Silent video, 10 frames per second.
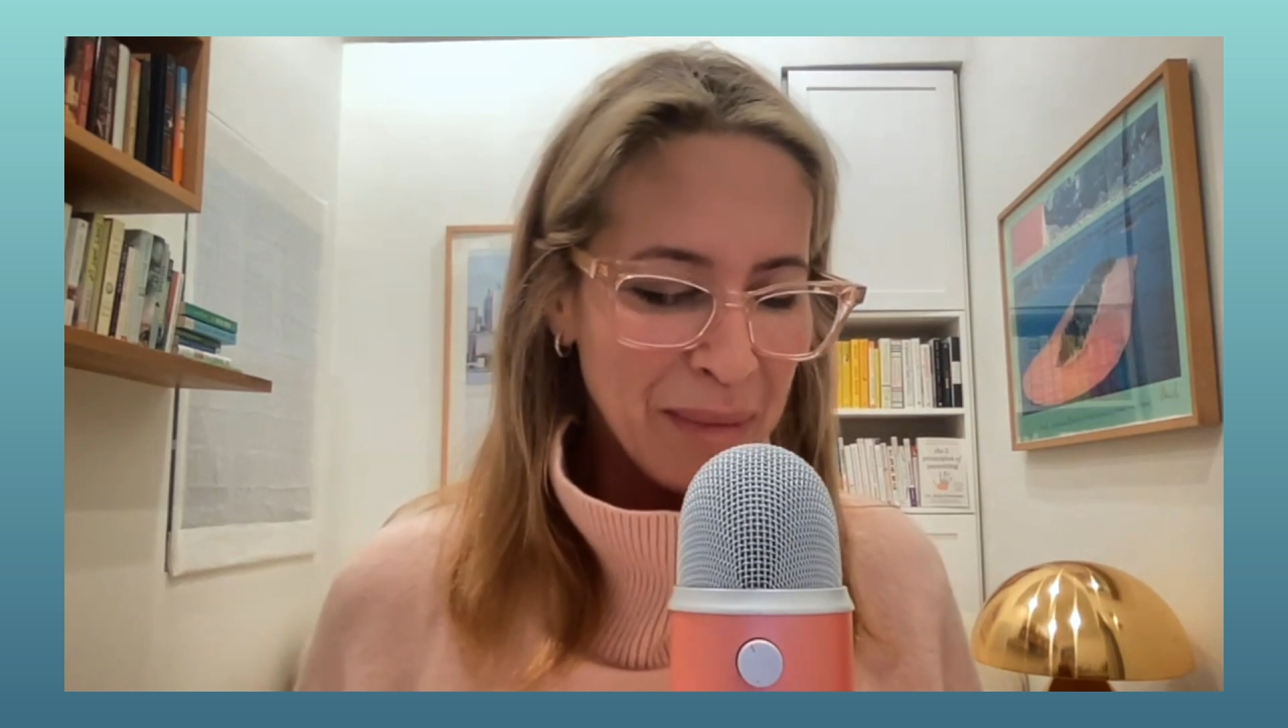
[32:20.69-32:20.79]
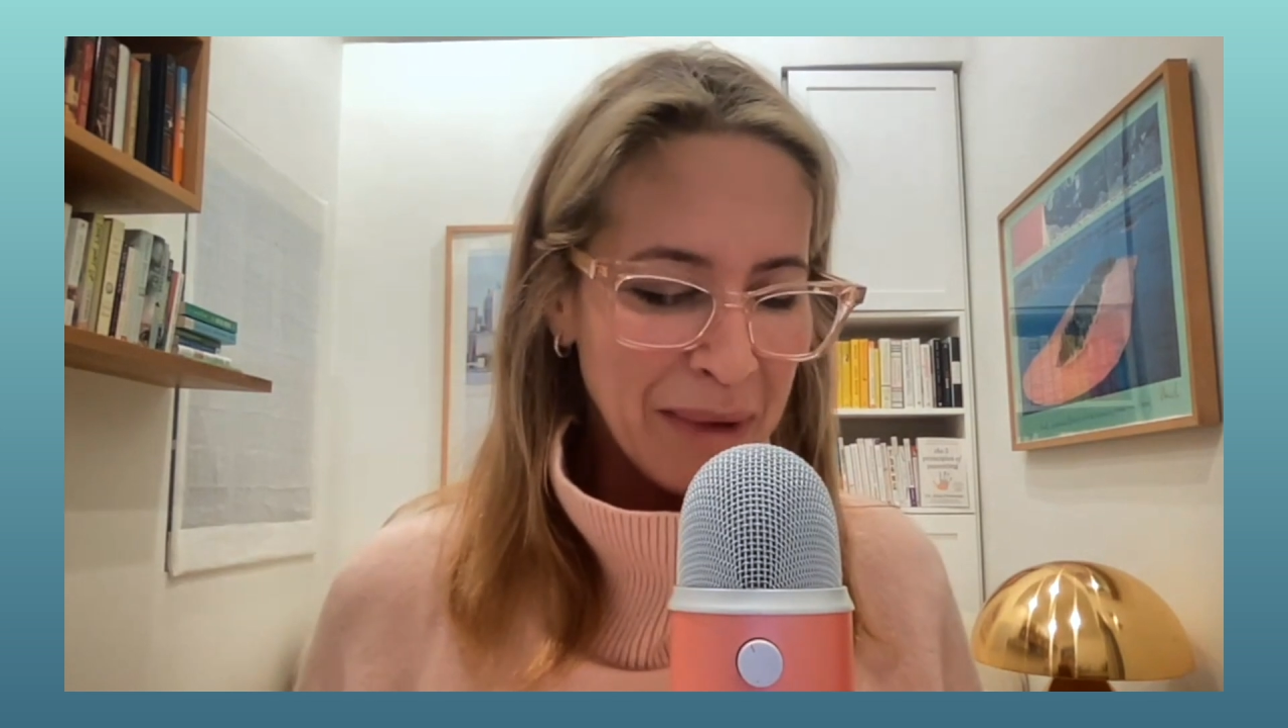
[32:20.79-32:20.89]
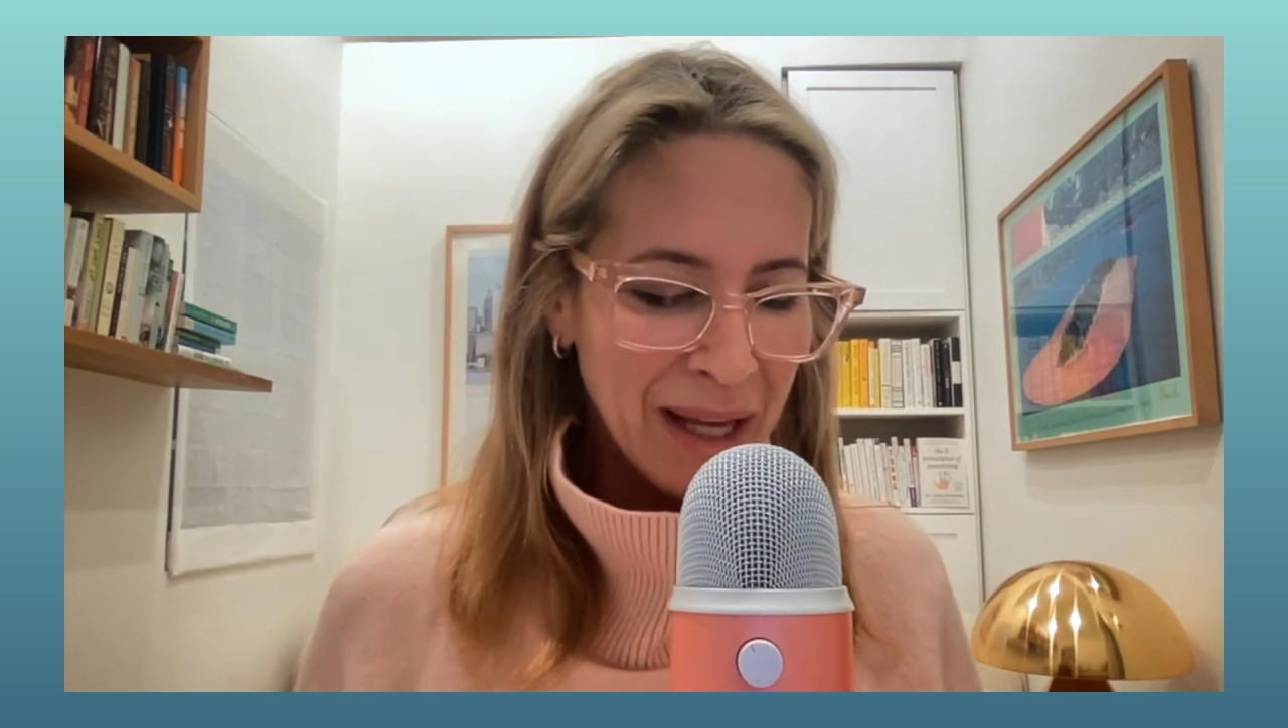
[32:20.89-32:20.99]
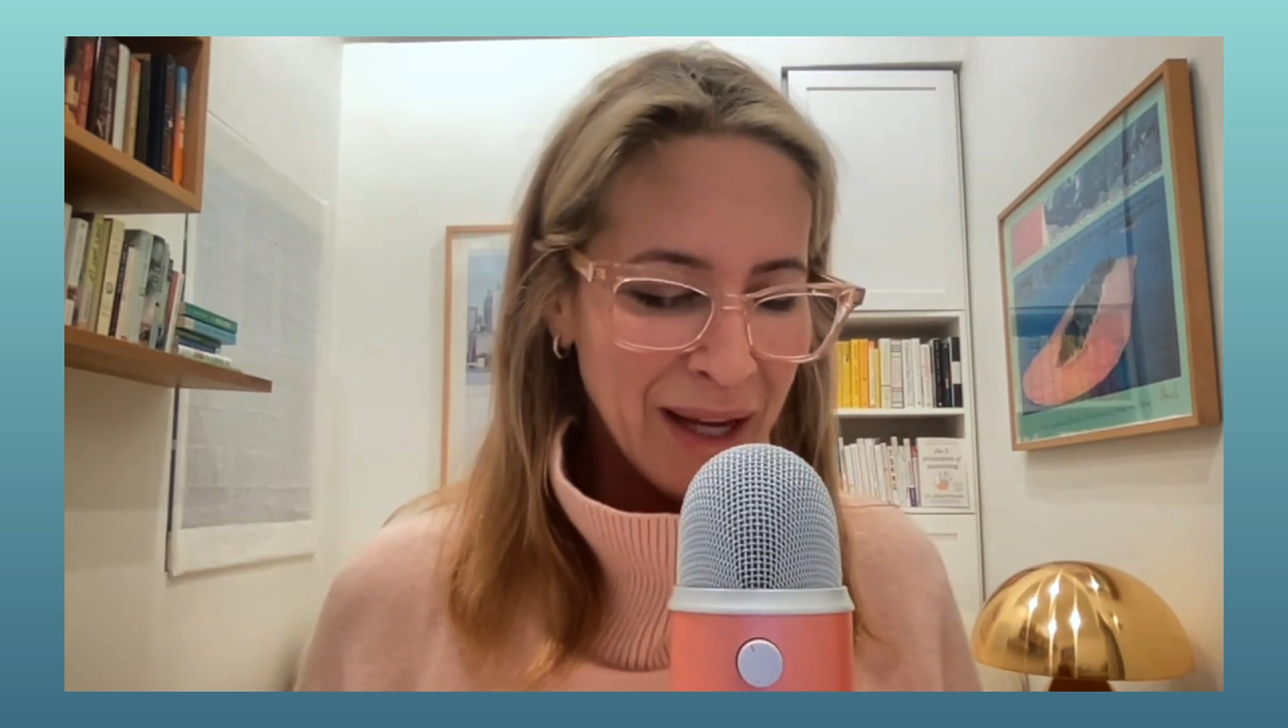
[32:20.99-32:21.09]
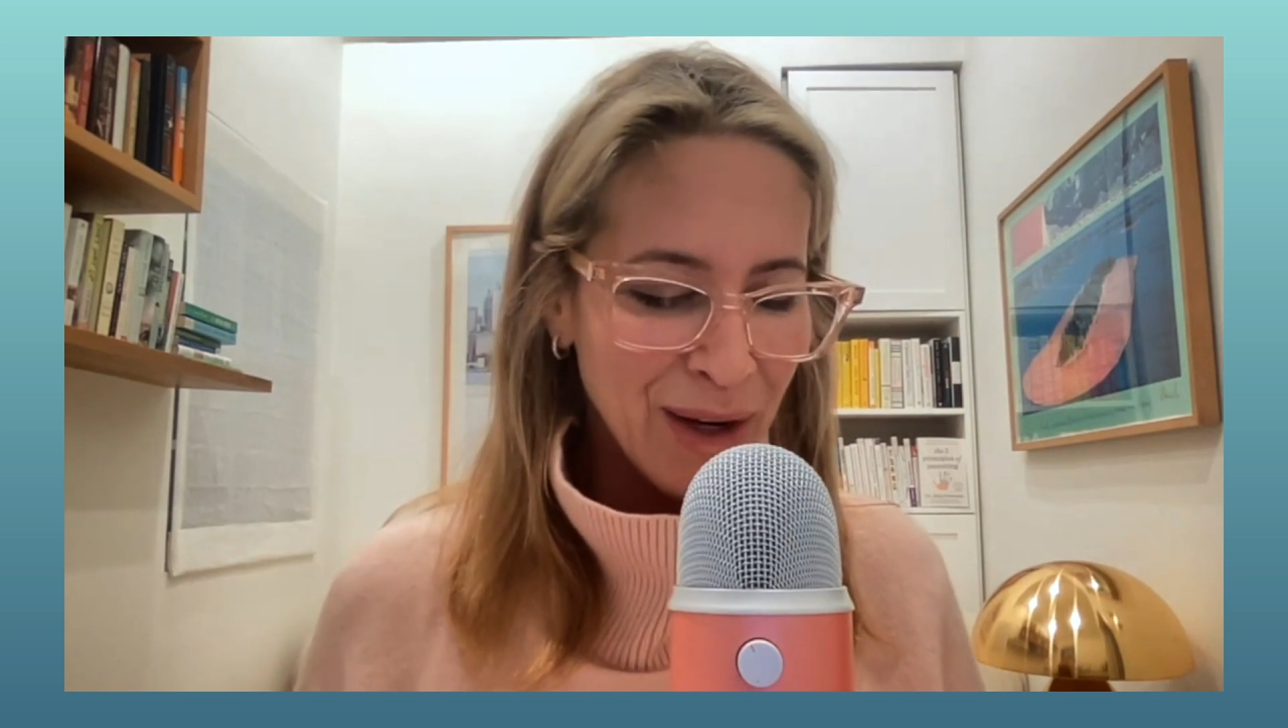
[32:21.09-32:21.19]

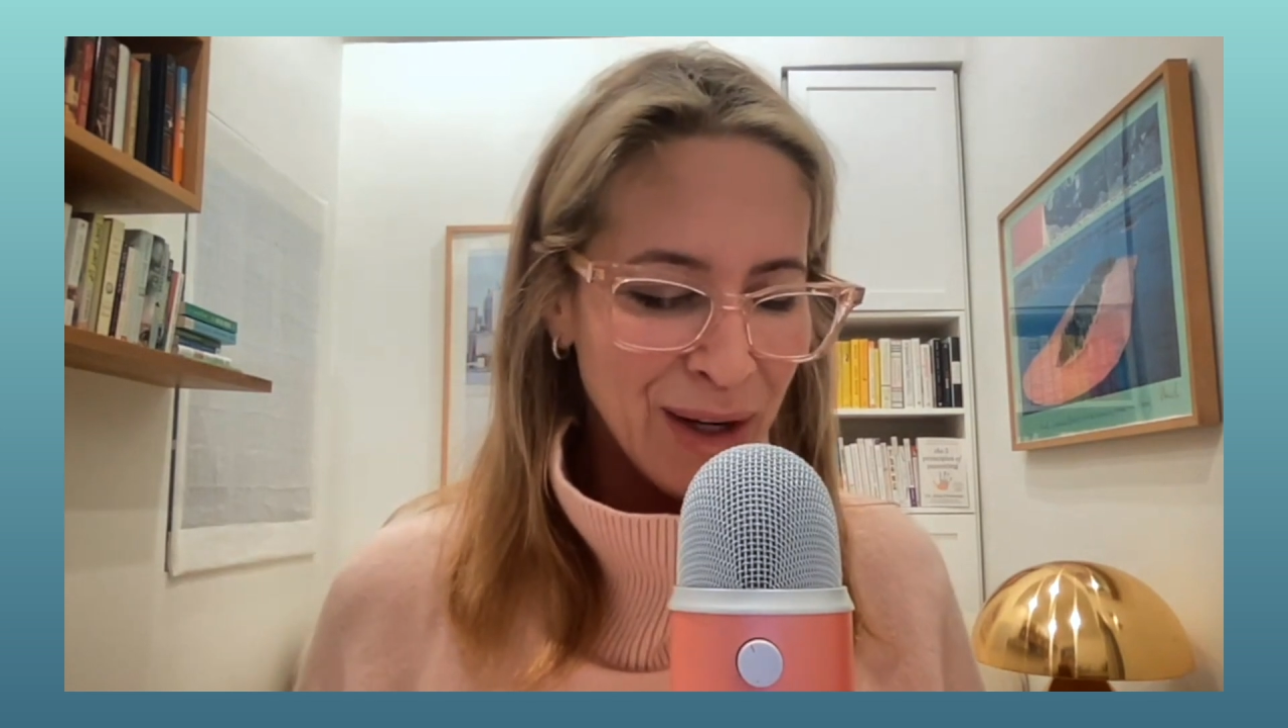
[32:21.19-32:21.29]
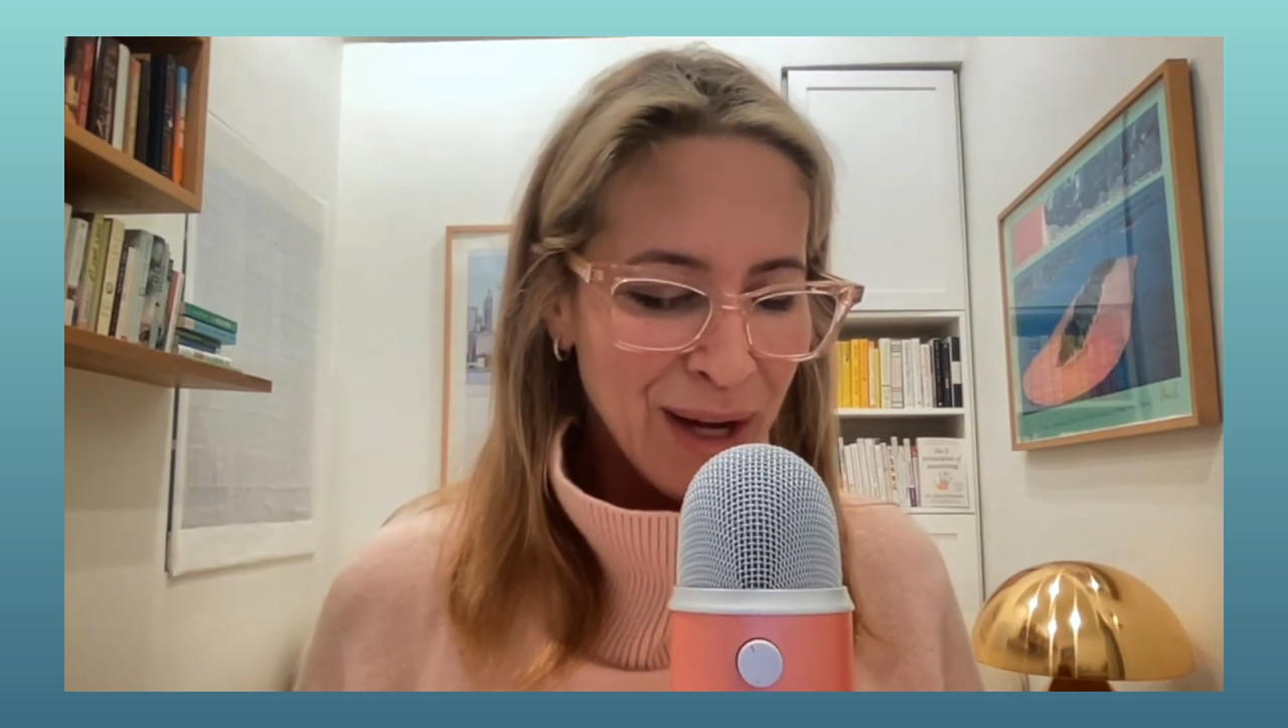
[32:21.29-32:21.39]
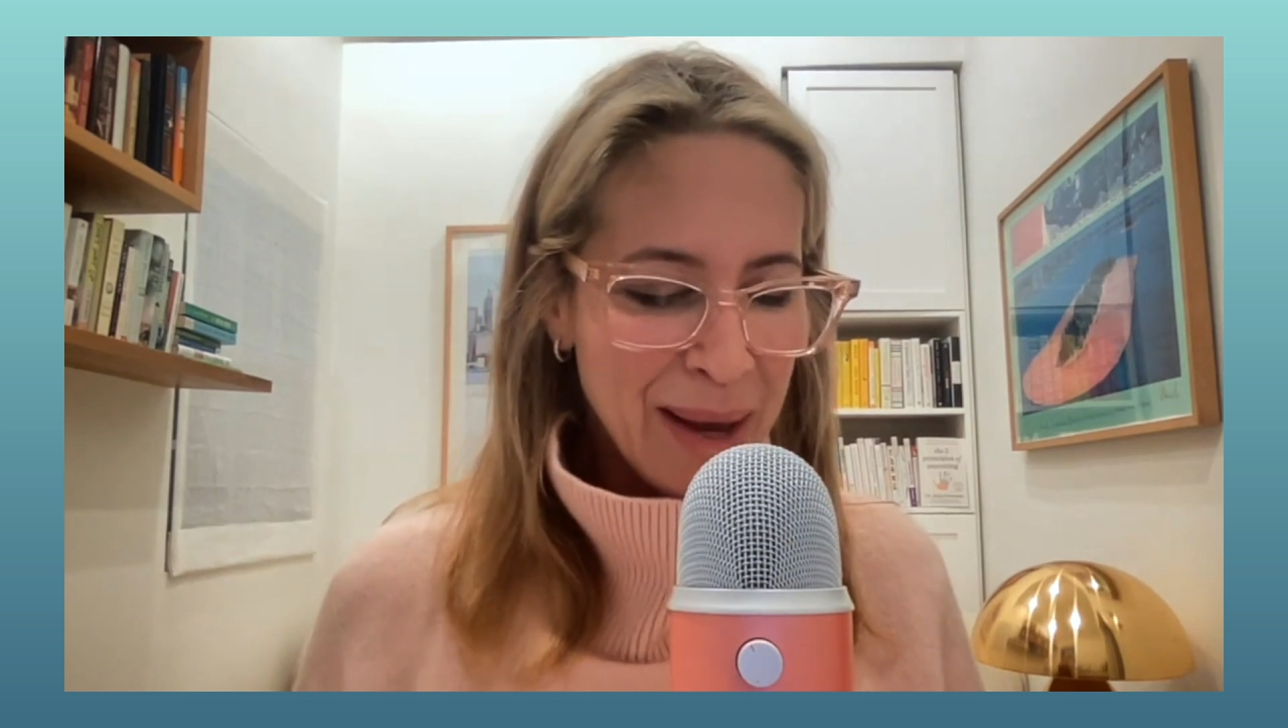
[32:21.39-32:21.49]
me here.